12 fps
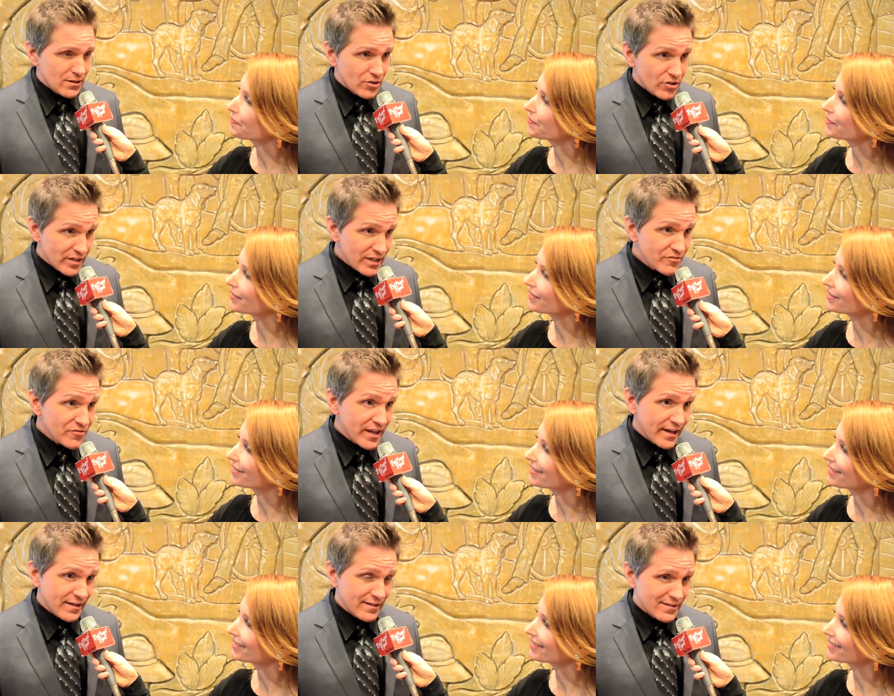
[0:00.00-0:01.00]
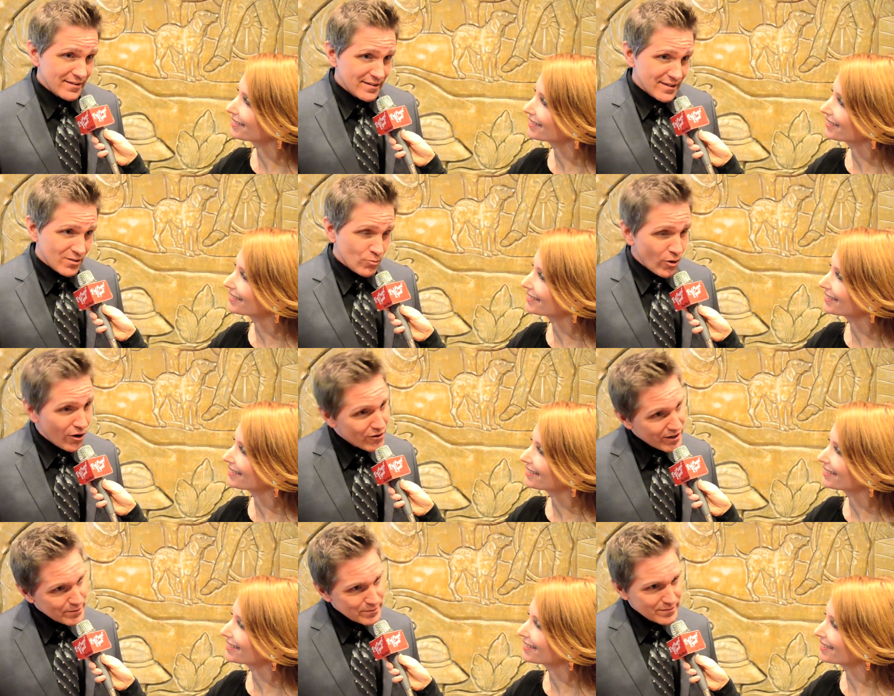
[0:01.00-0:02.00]
Speaker 1: Good evening, and
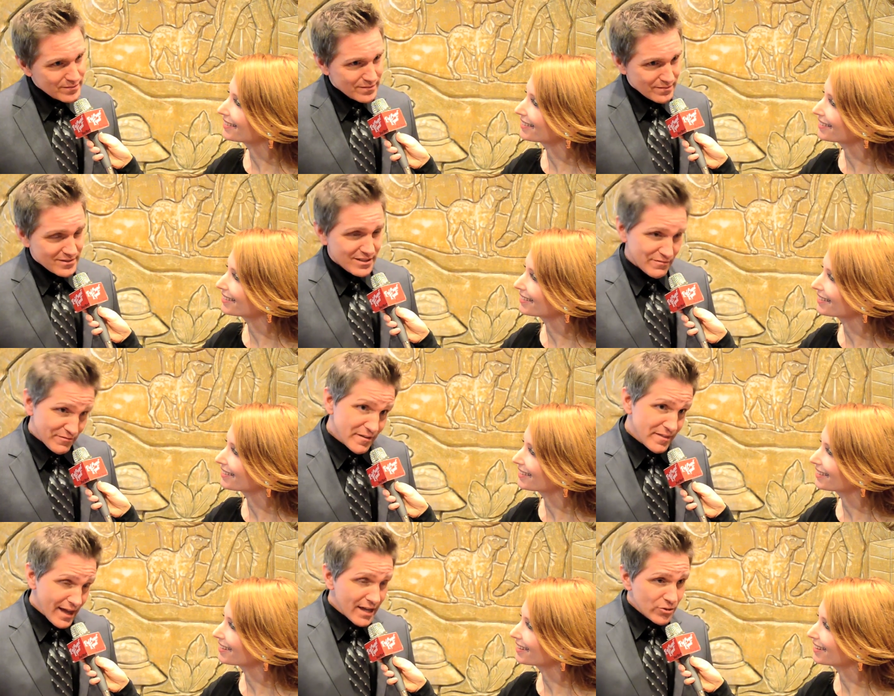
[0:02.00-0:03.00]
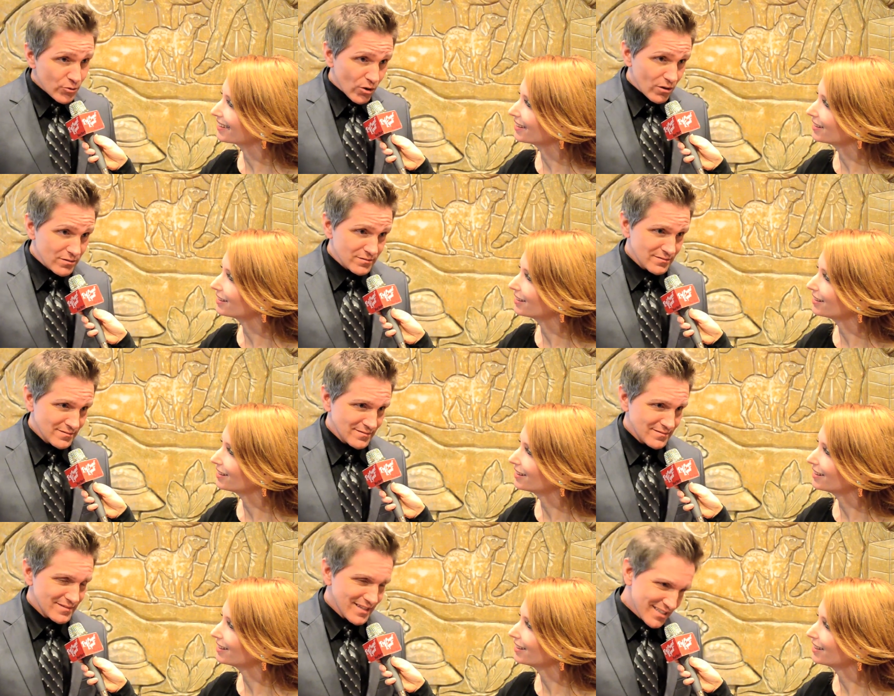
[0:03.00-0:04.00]
welcome to the fifth annual
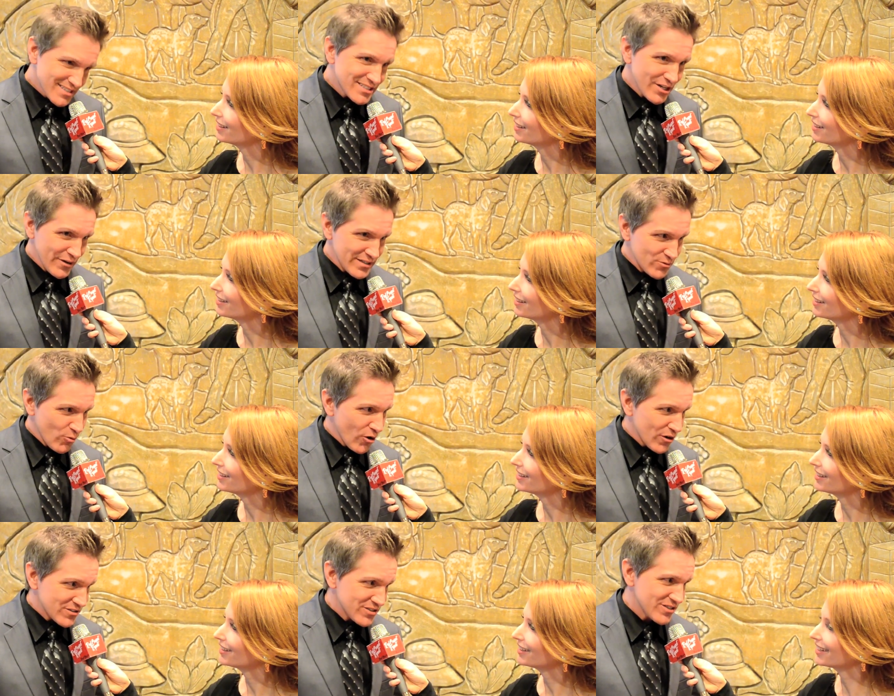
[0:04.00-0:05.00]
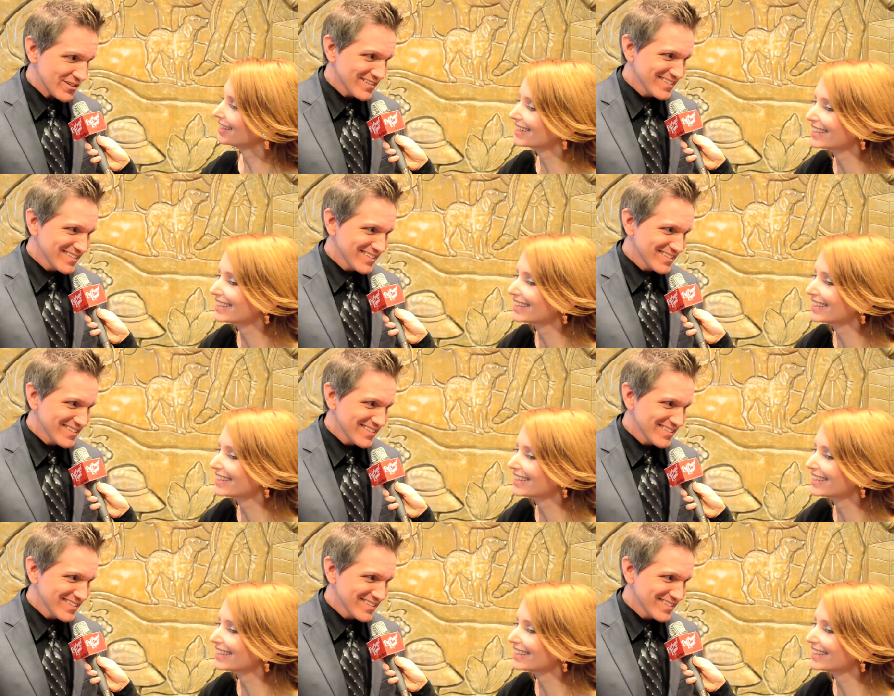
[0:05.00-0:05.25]
Indie Series Awards.